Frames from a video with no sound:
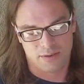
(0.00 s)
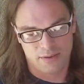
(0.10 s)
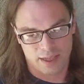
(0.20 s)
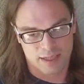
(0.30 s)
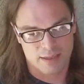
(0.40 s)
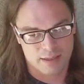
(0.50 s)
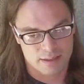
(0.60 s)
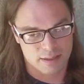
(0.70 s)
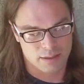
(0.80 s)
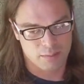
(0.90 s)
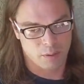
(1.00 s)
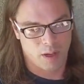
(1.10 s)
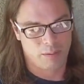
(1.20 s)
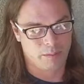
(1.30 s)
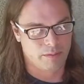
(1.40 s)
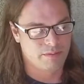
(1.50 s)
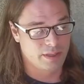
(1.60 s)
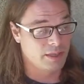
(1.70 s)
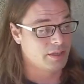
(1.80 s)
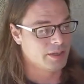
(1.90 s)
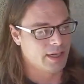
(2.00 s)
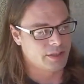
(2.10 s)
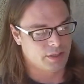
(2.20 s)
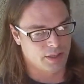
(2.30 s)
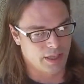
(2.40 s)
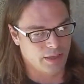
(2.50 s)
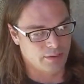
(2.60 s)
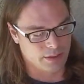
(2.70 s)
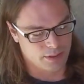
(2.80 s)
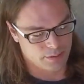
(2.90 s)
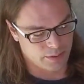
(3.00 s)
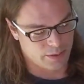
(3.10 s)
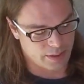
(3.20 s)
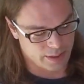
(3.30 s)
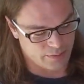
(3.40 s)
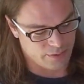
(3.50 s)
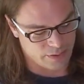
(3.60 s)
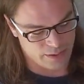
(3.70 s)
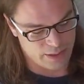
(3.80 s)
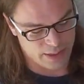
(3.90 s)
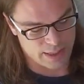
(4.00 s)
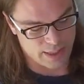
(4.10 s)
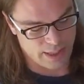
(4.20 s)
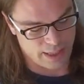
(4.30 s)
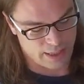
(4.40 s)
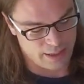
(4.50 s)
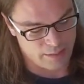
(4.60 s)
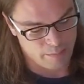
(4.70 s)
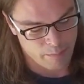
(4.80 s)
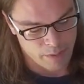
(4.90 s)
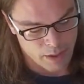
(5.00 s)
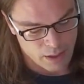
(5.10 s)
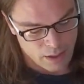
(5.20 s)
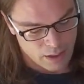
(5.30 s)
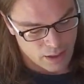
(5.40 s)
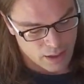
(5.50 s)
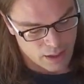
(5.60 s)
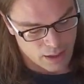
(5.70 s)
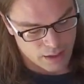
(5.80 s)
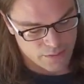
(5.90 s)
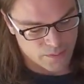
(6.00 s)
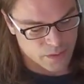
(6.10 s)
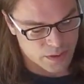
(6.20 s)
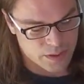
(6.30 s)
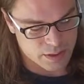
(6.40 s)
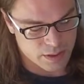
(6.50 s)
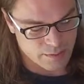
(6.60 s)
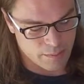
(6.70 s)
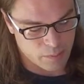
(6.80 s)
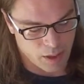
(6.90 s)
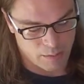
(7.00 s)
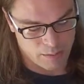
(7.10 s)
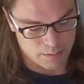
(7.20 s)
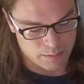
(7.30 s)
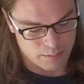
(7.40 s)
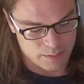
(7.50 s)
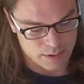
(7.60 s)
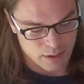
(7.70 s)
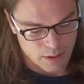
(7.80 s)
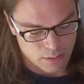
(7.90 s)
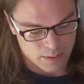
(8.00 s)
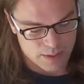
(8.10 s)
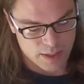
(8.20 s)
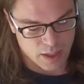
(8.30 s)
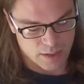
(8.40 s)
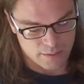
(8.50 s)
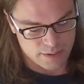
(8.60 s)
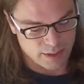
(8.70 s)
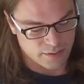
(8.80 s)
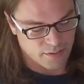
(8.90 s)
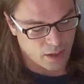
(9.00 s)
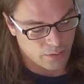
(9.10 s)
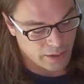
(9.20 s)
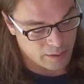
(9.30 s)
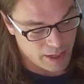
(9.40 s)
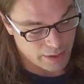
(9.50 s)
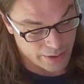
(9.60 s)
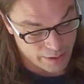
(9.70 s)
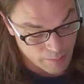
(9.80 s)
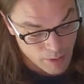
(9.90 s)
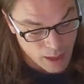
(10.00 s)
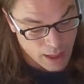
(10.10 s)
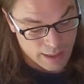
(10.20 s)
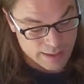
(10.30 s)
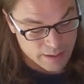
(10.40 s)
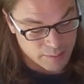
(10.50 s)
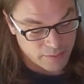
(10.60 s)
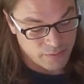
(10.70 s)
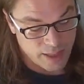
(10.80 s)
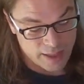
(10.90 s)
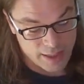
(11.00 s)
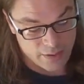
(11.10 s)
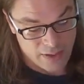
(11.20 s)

fixed the problem of an international language with the difficulties that he had. The first of the problems was solved in the following manner. I simplified the